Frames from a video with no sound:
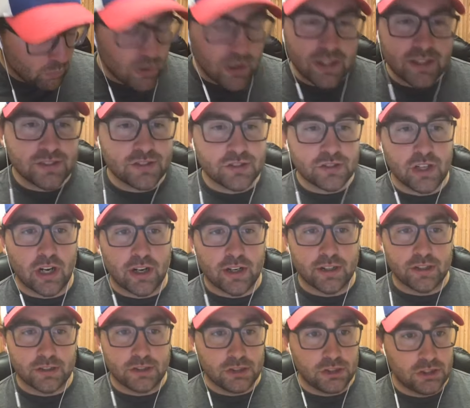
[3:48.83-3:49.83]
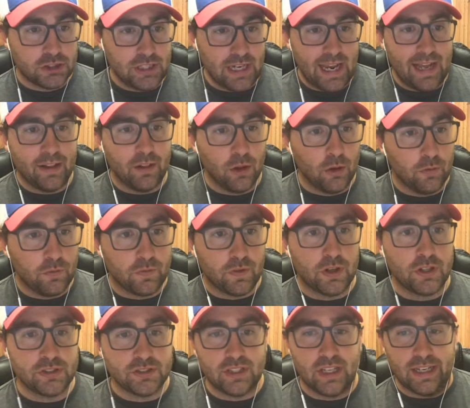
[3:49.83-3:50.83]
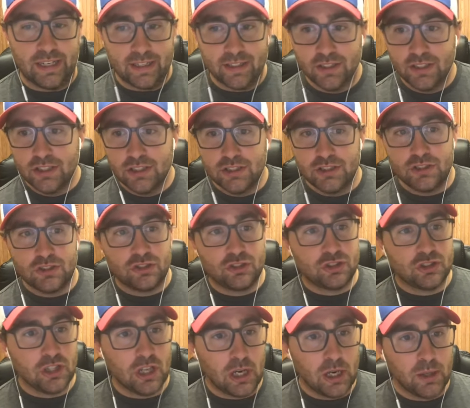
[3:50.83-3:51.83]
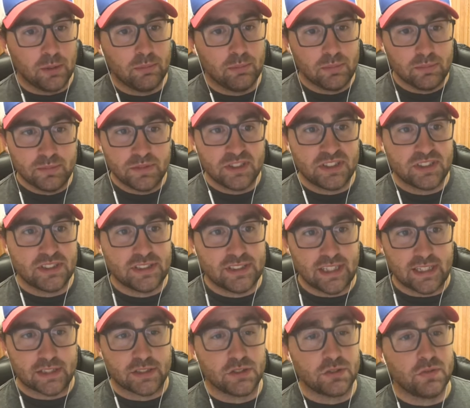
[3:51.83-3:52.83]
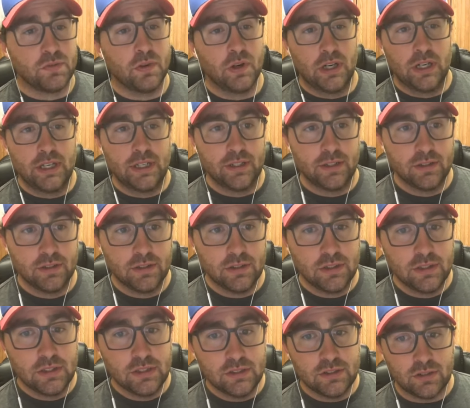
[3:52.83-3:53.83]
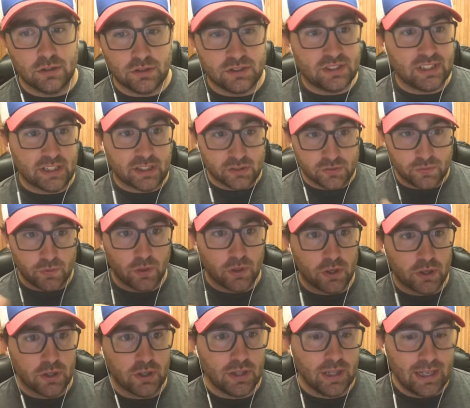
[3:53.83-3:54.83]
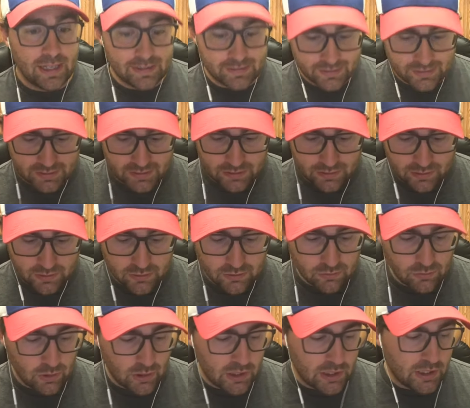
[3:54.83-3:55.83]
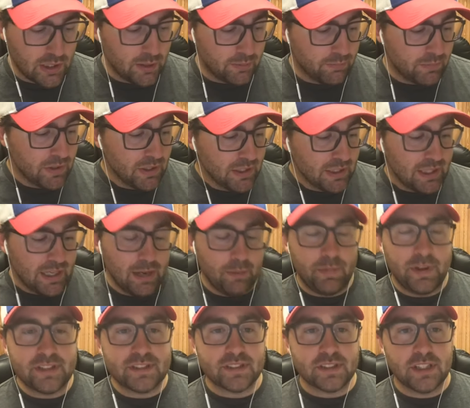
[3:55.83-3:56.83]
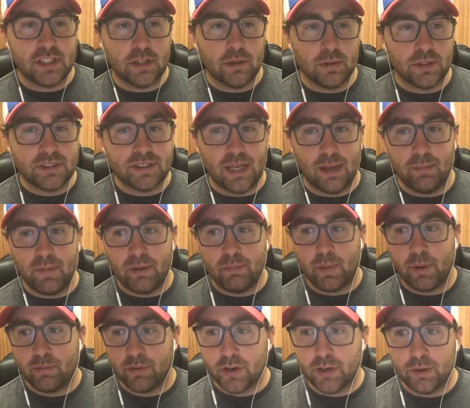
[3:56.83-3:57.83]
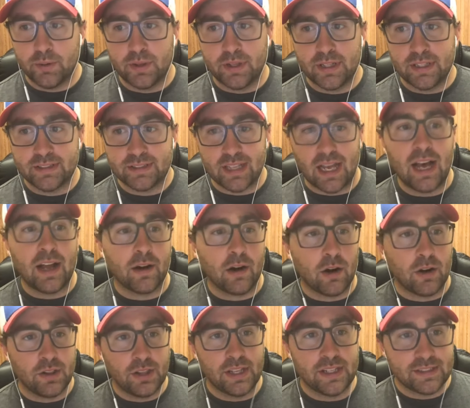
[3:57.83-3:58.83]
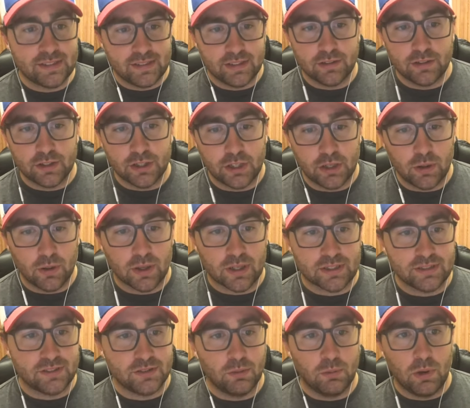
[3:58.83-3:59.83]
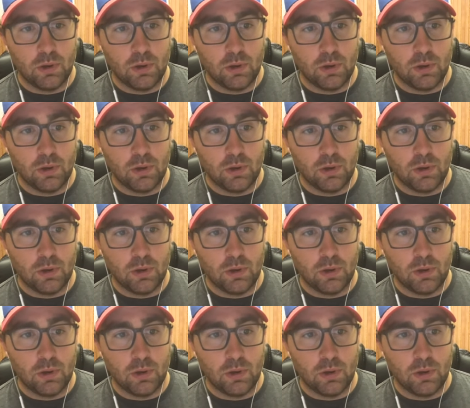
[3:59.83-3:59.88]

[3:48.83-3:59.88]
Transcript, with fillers: we're going to start shallow first, like sub six foot. So six foot or less. Um, and basically, the only time I am ever doing this on our lakes here in New York is the